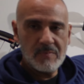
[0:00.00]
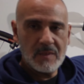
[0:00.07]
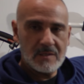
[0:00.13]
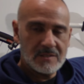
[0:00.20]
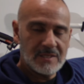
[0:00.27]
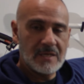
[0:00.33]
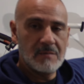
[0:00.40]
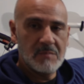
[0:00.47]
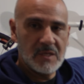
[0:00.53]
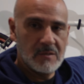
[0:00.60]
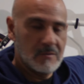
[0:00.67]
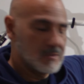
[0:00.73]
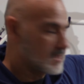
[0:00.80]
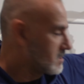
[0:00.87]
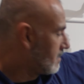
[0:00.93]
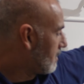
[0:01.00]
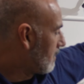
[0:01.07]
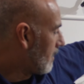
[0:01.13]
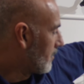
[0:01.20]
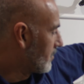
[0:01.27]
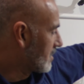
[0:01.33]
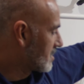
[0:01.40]
centimeters
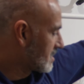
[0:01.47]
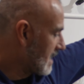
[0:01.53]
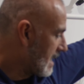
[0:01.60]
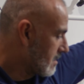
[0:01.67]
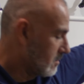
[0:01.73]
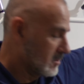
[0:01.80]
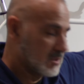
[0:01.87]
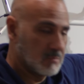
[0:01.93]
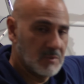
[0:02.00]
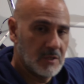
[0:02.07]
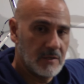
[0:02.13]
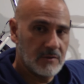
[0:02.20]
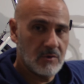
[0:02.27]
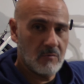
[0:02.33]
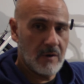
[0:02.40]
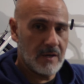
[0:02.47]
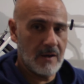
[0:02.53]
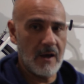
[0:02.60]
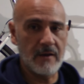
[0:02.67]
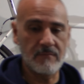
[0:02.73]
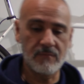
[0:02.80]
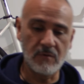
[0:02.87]
on the saddle to be at the right
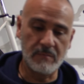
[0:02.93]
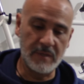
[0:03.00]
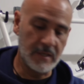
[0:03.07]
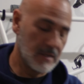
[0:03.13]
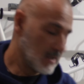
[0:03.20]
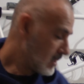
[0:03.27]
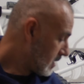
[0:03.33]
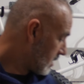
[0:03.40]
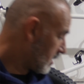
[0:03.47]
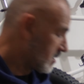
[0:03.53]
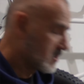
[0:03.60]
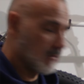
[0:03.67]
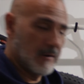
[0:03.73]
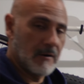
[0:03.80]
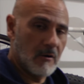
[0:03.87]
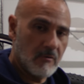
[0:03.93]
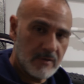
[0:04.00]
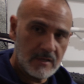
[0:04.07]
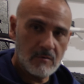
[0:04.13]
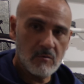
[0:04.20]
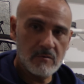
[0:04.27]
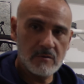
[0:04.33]
height for me. So I
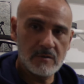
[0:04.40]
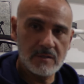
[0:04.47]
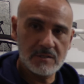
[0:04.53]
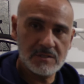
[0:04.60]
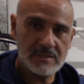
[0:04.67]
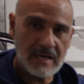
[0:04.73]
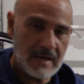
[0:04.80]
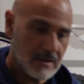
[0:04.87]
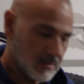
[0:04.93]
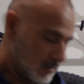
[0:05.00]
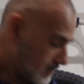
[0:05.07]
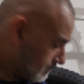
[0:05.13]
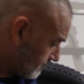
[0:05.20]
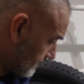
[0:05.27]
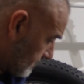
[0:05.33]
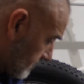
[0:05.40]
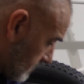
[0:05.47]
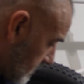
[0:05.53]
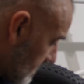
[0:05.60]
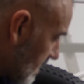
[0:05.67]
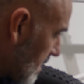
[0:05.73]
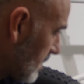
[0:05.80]
already ordered a saddle
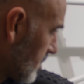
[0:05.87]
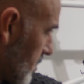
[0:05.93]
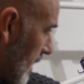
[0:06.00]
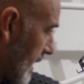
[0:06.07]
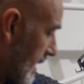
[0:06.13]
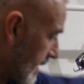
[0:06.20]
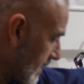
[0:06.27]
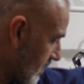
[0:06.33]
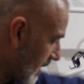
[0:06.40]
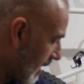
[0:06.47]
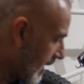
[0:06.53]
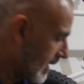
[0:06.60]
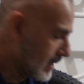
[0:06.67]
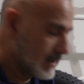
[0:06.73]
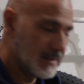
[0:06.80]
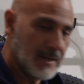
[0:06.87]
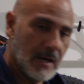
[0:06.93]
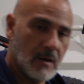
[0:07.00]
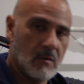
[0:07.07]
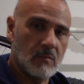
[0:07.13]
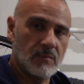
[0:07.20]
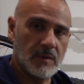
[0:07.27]
so I can get the height.
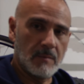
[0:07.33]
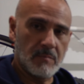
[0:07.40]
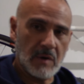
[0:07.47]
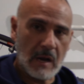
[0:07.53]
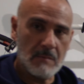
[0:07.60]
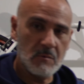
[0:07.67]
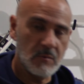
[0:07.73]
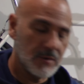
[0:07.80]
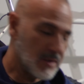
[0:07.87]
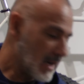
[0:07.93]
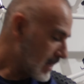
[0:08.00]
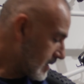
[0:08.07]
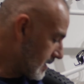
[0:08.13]
Now, the problem with that